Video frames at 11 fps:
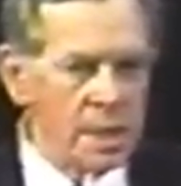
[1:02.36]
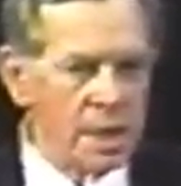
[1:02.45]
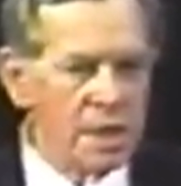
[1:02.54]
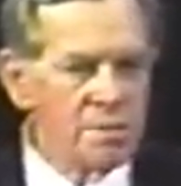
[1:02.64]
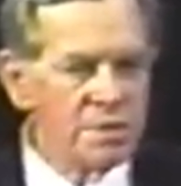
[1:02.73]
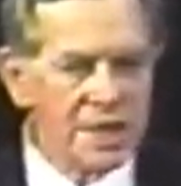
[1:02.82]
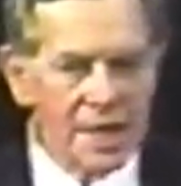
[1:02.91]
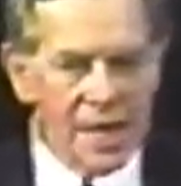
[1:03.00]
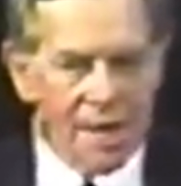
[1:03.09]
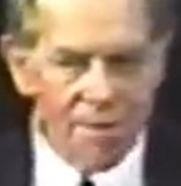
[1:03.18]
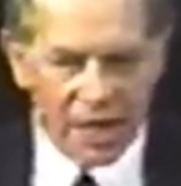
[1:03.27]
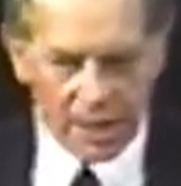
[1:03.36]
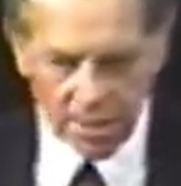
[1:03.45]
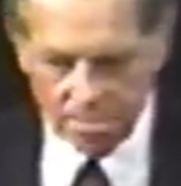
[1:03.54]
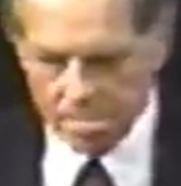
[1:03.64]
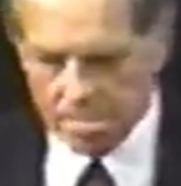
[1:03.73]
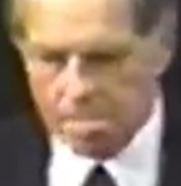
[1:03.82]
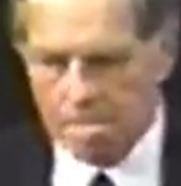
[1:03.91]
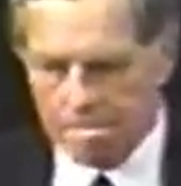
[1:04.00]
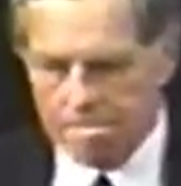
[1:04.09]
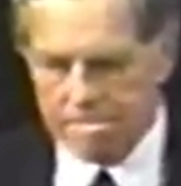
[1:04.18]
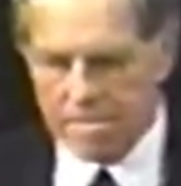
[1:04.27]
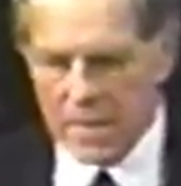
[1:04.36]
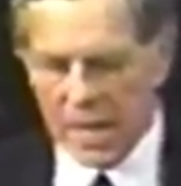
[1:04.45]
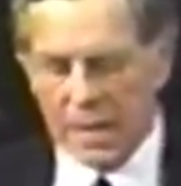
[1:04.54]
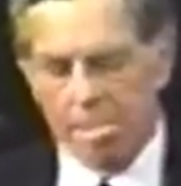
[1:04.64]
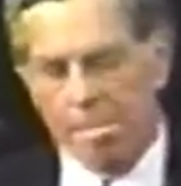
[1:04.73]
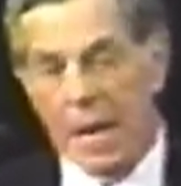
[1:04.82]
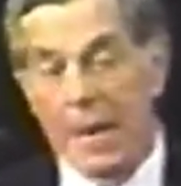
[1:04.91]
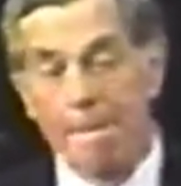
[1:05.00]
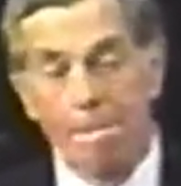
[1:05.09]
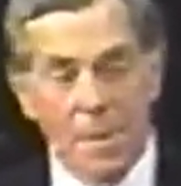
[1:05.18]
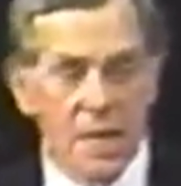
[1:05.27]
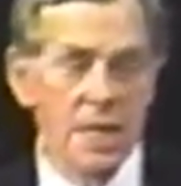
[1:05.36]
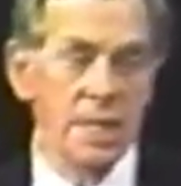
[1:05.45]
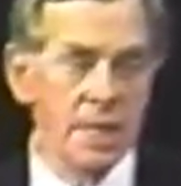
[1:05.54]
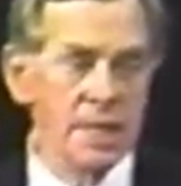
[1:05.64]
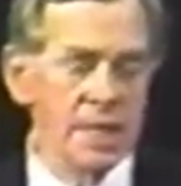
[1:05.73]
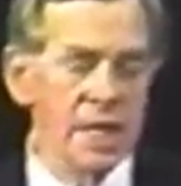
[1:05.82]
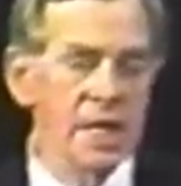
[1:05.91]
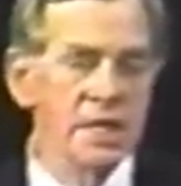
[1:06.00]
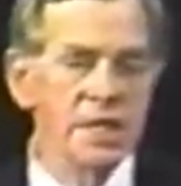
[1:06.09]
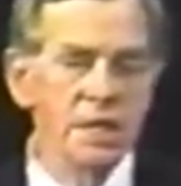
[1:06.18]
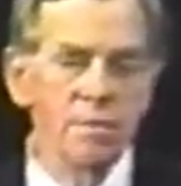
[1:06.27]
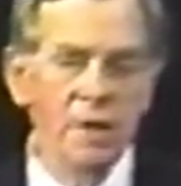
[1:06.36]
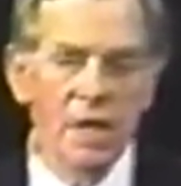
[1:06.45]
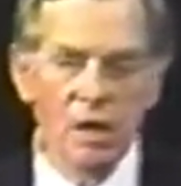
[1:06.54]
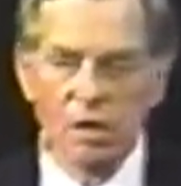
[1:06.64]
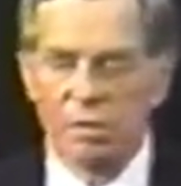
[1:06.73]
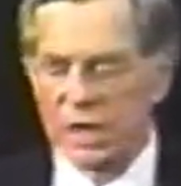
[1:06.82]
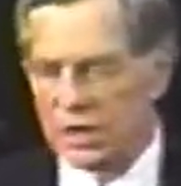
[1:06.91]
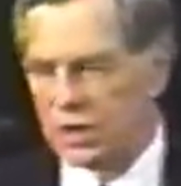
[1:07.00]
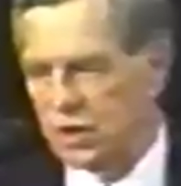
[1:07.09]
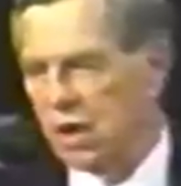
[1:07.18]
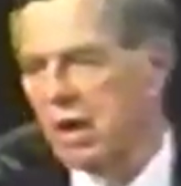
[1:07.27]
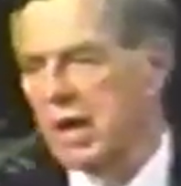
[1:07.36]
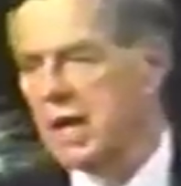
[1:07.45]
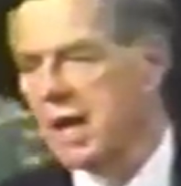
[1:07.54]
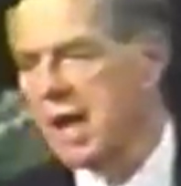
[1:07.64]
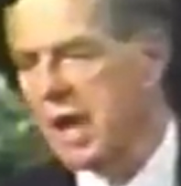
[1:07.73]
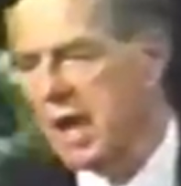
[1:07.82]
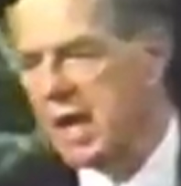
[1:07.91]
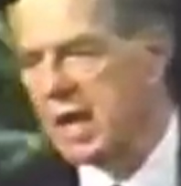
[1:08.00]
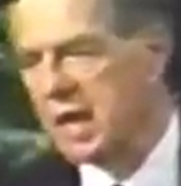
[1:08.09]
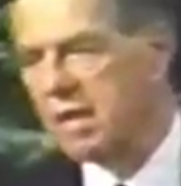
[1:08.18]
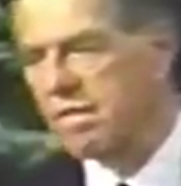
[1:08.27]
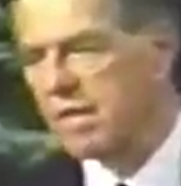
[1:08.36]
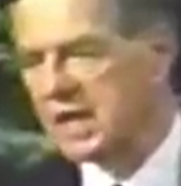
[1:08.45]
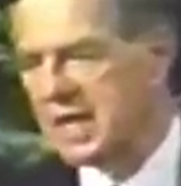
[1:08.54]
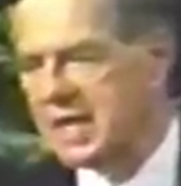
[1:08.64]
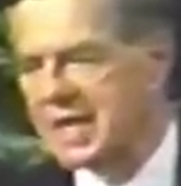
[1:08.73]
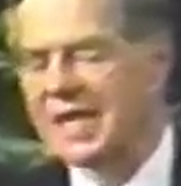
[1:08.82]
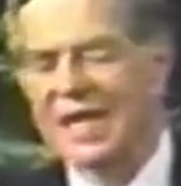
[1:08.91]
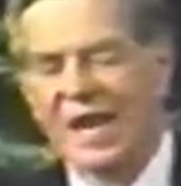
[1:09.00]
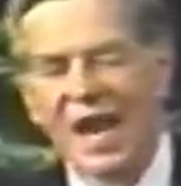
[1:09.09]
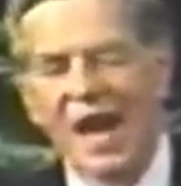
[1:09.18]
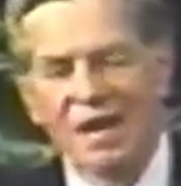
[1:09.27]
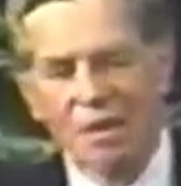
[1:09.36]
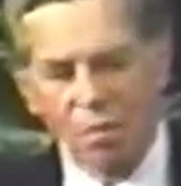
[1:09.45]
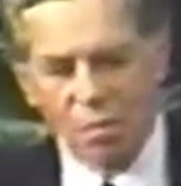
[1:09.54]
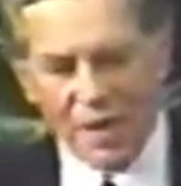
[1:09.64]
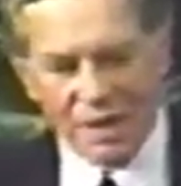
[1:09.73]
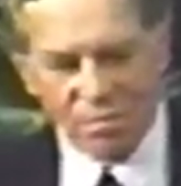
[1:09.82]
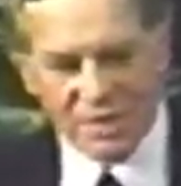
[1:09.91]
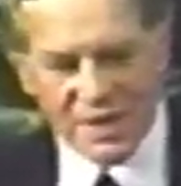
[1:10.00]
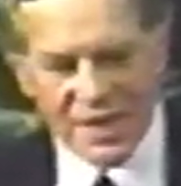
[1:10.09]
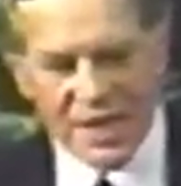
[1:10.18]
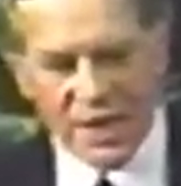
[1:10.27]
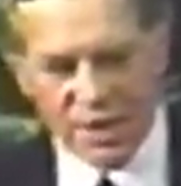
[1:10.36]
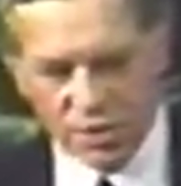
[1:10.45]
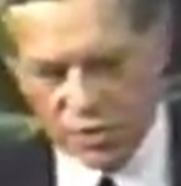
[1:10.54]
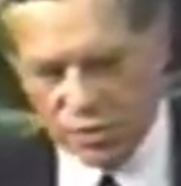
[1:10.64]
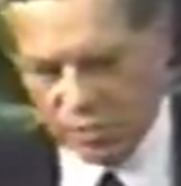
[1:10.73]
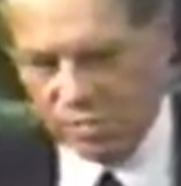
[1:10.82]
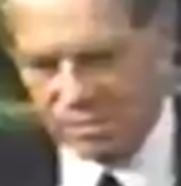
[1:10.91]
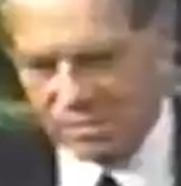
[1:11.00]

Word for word: Now, he was a cleric, and it may be that as he went along with the story, he felt he didn't like what it was leading to.